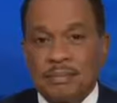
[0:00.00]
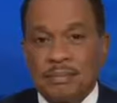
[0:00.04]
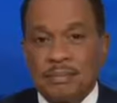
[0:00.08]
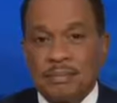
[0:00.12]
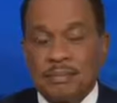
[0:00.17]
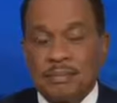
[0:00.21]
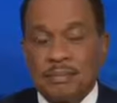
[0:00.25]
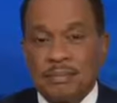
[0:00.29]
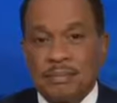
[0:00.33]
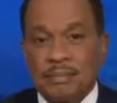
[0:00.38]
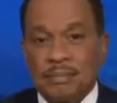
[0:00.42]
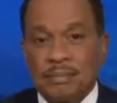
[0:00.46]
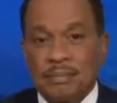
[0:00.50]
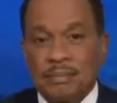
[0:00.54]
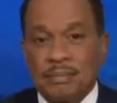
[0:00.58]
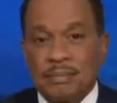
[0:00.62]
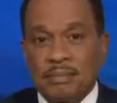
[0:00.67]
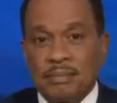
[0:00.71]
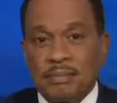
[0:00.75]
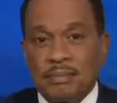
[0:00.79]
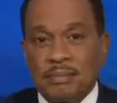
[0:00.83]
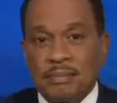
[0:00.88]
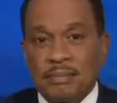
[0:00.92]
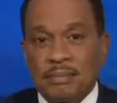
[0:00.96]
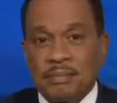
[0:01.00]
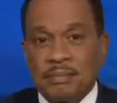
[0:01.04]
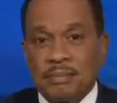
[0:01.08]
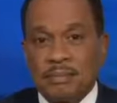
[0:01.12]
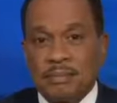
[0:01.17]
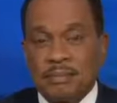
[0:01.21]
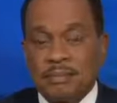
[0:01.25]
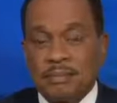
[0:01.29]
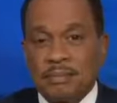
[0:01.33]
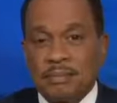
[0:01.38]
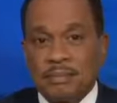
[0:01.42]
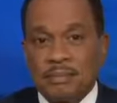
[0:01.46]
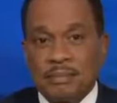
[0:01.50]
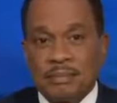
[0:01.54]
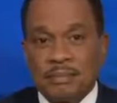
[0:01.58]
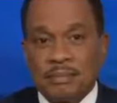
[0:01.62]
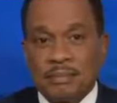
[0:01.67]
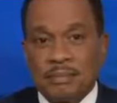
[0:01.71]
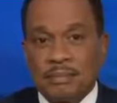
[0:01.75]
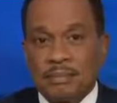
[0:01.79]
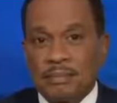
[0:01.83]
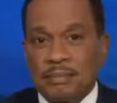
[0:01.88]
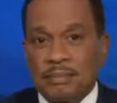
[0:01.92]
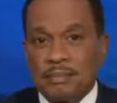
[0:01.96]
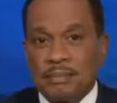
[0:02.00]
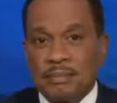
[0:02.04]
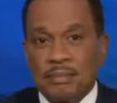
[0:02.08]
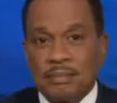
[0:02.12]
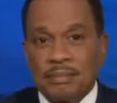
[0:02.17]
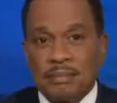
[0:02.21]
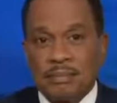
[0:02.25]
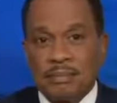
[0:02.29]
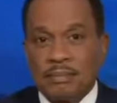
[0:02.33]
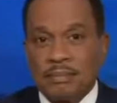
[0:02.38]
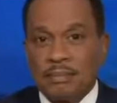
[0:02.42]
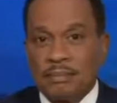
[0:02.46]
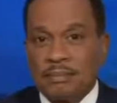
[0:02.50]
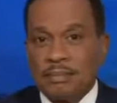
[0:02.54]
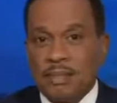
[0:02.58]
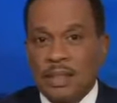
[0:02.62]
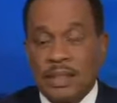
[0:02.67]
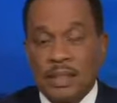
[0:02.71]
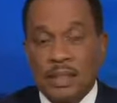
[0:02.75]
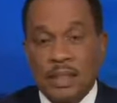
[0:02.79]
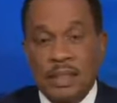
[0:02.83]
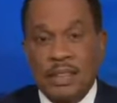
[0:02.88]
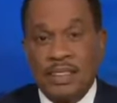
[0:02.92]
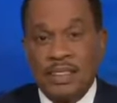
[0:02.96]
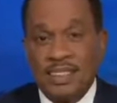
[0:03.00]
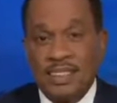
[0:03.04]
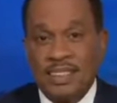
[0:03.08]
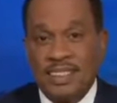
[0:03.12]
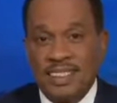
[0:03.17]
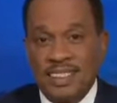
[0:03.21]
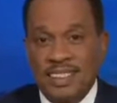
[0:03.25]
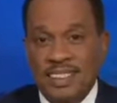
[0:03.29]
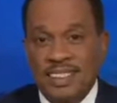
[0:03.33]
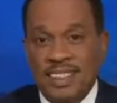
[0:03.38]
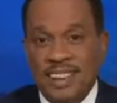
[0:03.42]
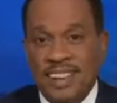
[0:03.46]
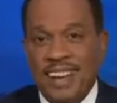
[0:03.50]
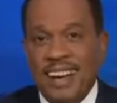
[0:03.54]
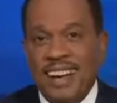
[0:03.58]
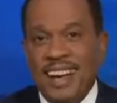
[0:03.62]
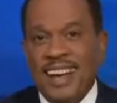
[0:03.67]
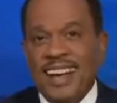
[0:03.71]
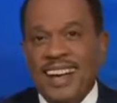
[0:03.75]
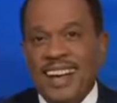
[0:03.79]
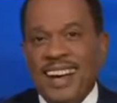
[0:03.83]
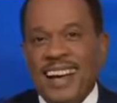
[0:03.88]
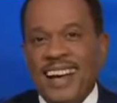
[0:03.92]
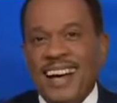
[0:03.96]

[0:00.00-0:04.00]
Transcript: The person shown says nothing.